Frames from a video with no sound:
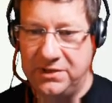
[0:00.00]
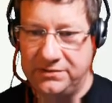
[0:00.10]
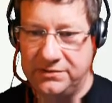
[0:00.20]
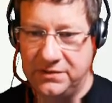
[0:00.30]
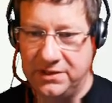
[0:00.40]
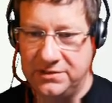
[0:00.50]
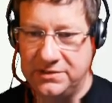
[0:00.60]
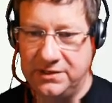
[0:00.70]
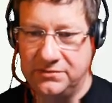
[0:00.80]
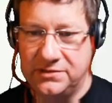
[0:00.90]
of getting
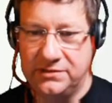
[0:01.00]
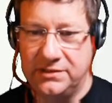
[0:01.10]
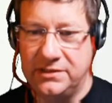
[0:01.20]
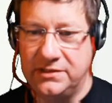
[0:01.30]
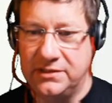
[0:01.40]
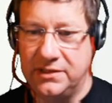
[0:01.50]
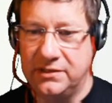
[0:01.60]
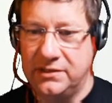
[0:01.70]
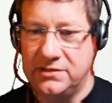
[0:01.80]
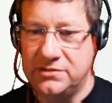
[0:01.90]
down to the
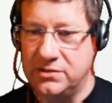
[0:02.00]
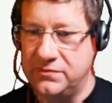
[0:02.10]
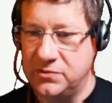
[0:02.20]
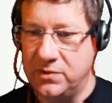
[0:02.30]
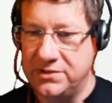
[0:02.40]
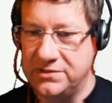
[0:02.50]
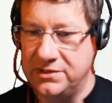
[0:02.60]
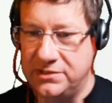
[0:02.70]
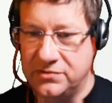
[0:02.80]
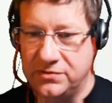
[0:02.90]
surface where there's an
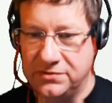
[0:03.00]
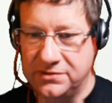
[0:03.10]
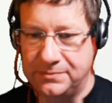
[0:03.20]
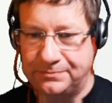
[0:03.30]
entrance.